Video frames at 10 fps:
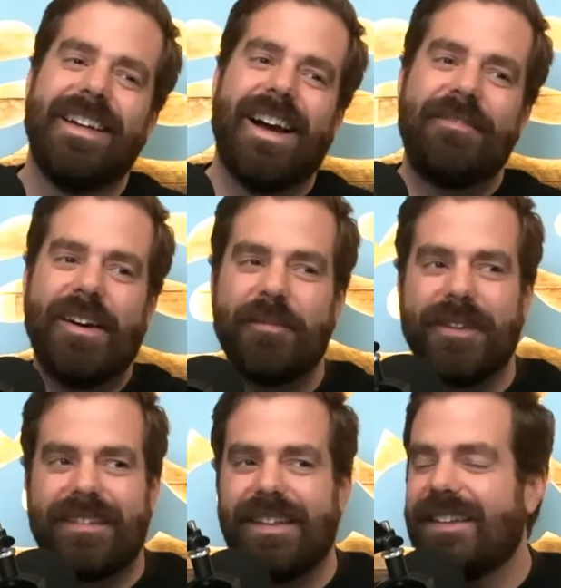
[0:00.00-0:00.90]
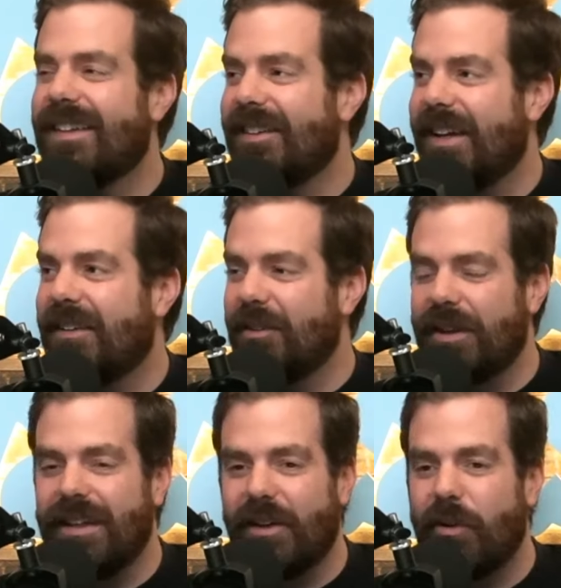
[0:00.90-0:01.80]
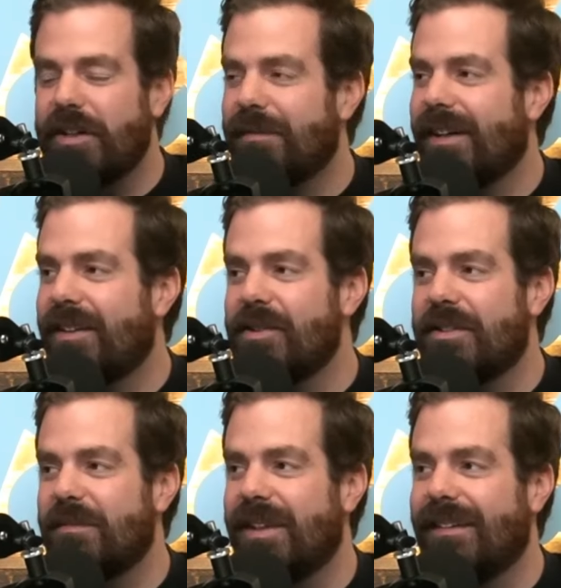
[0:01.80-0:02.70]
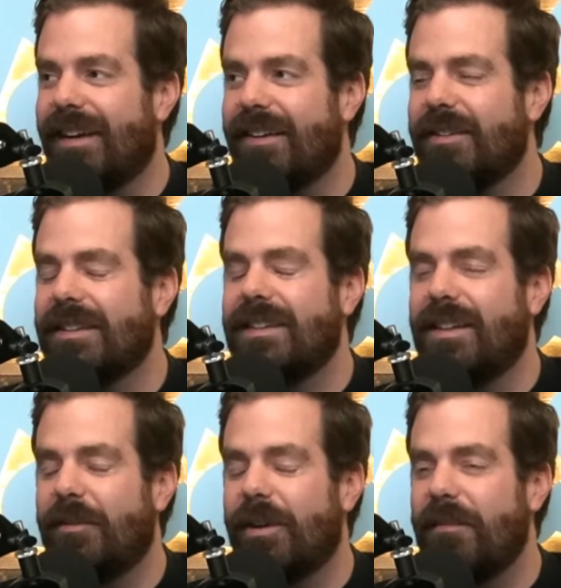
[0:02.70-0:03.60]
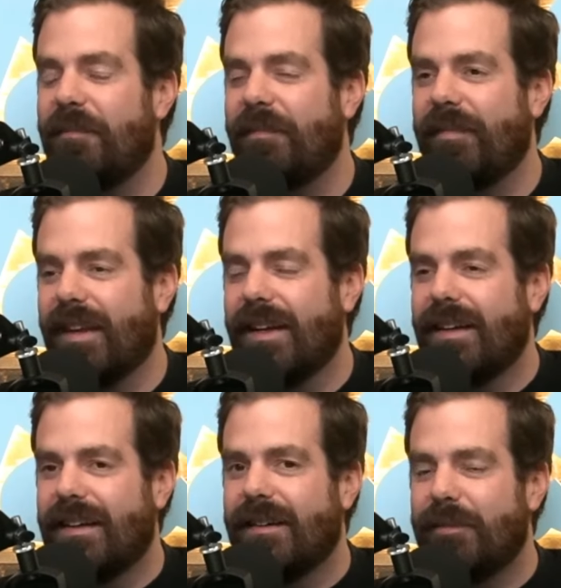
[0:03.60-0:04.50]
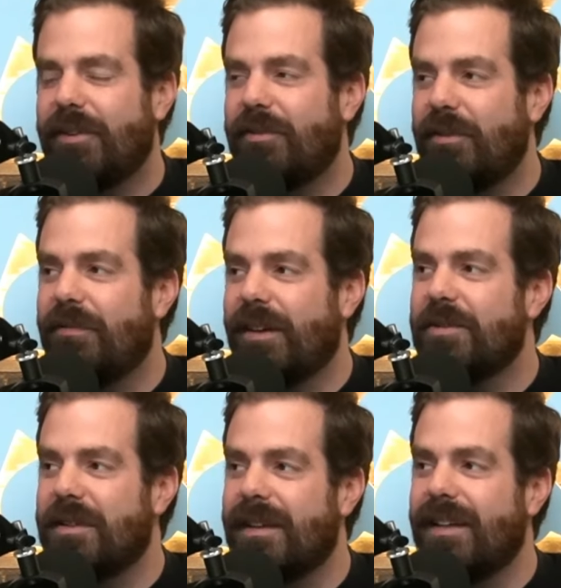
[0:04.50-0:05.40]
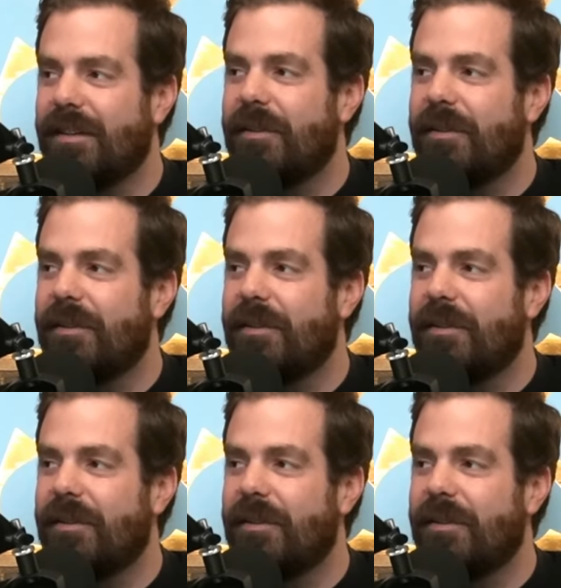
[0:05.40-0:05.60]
I've never been sitting there like looking to quench my thirst to being like, you know what? I'm gonna do 2 fingers of tequila